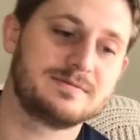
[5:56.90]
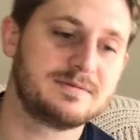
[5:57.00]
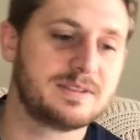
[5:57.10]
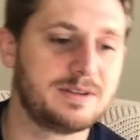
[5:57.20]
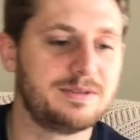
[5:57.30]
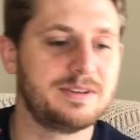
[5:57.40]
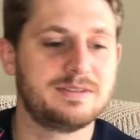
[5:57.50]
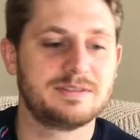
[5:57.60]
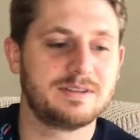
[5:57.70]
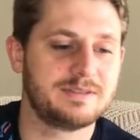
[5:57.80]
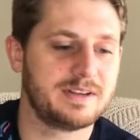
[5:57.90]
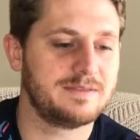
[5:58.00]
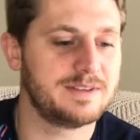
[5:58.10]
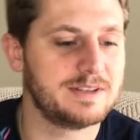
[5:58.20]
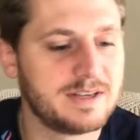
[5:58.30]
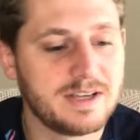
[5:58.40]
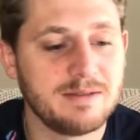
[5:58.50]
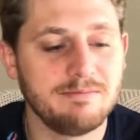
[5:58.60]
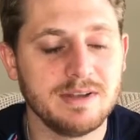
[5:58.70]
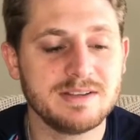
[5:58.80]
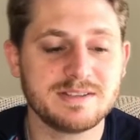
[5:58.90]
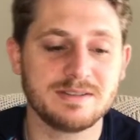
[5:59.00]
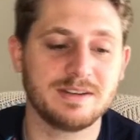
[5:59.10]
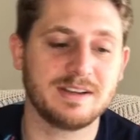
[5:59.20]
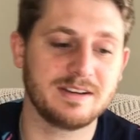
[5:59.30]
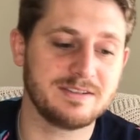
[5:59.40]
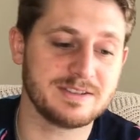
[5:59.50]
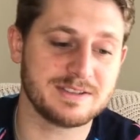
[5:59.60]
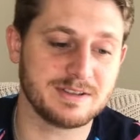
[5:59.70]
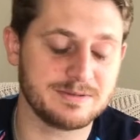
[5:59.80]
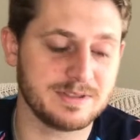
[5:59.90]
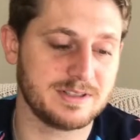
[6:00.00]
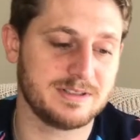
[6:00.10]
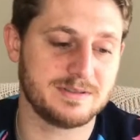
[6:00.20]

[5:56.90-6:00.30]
Going Denver. Minnesota at Arizona.